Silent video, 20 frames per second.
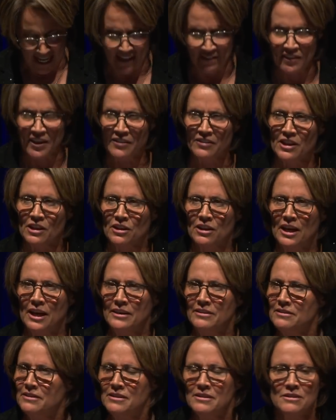And then the,
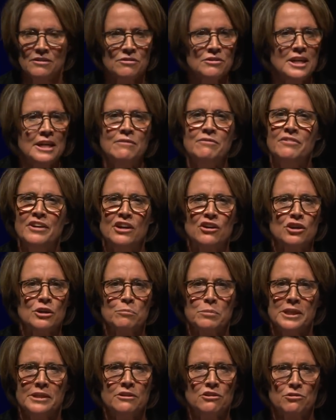and
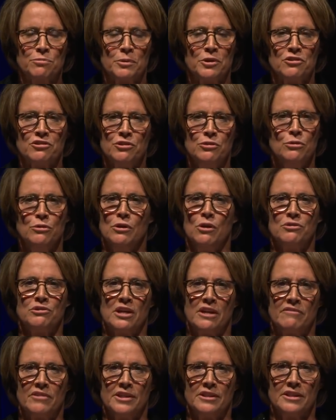invariably, this person who knows
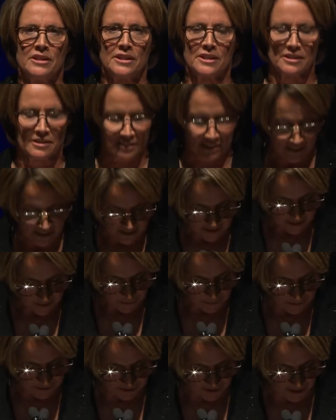everything
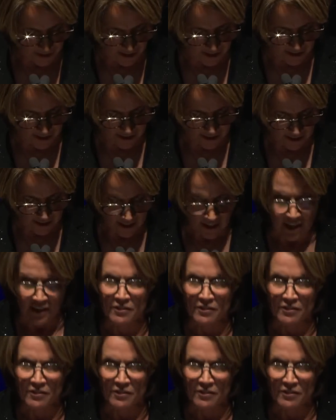will say,